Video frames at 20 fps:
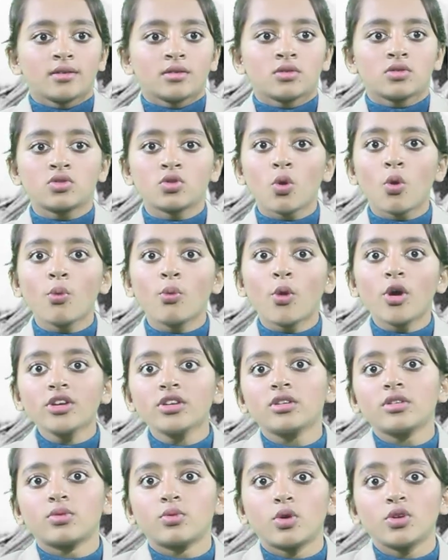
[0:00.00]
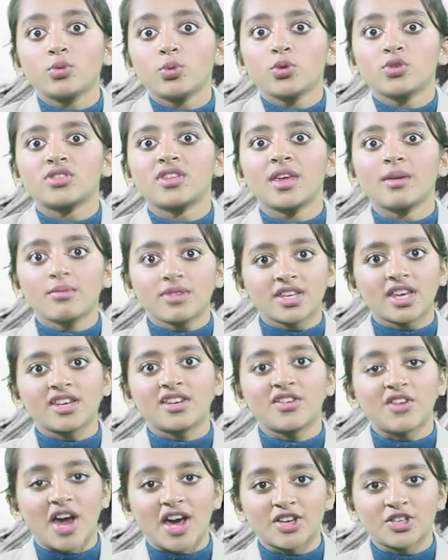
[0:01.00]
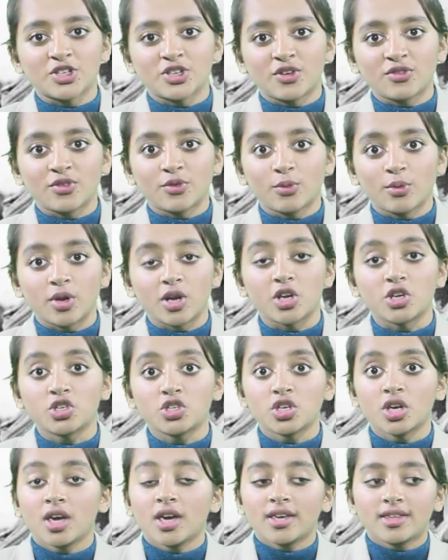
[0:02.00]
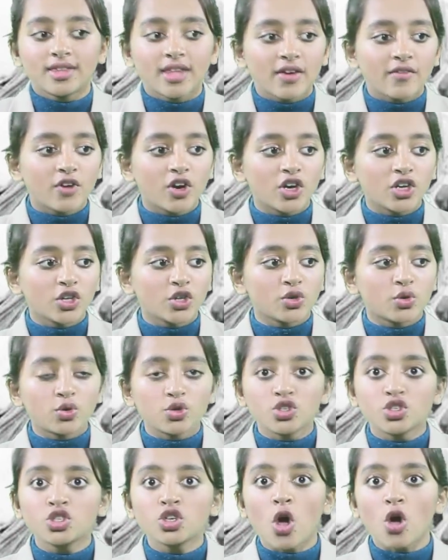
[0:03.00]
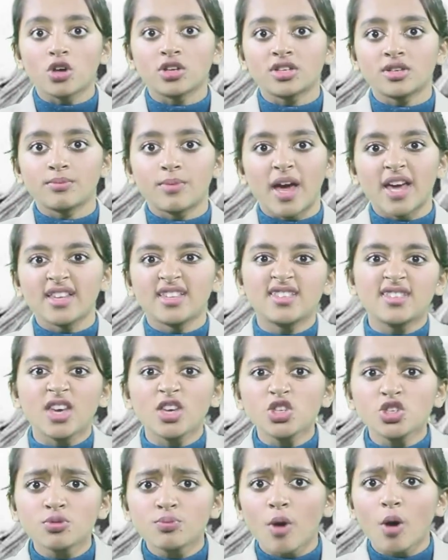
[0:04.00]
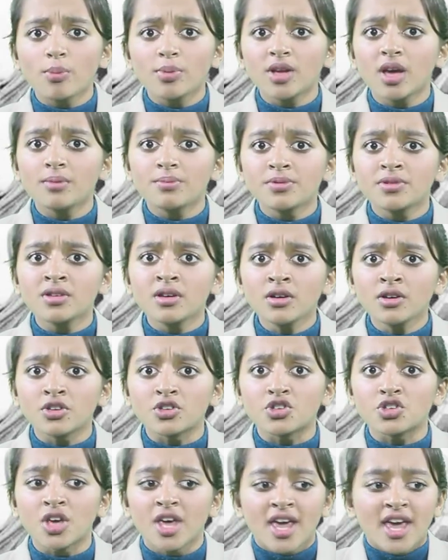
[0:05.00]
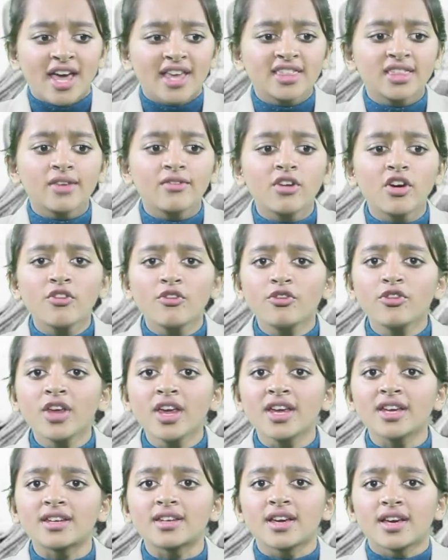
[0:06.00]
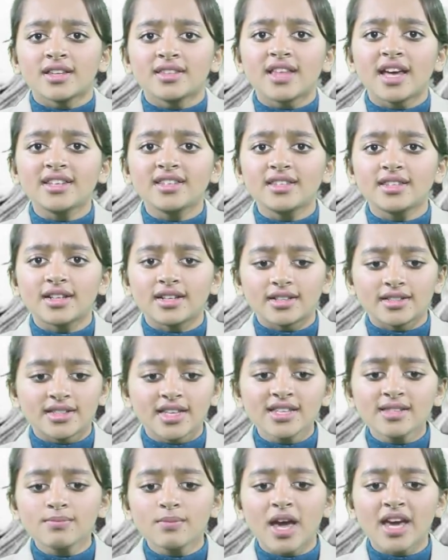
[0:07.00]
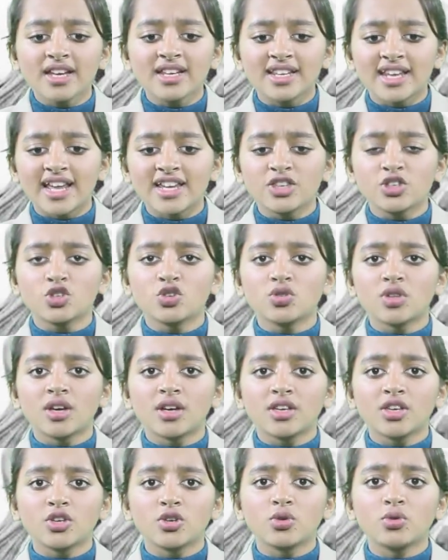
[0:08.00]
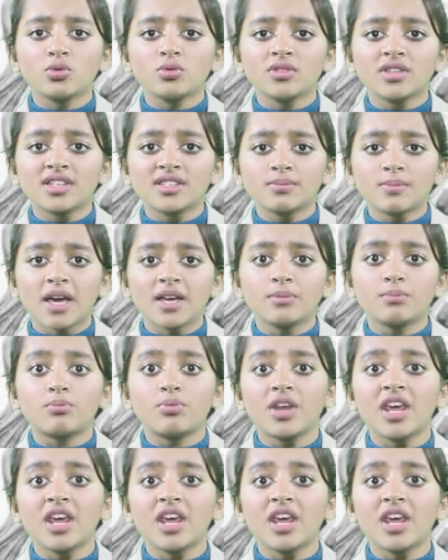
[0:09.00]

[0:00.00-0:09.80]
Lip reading: So what was the immediate reaction of the British? They were, shocked by such popular upsurge, and they were afraid that this might lead to this might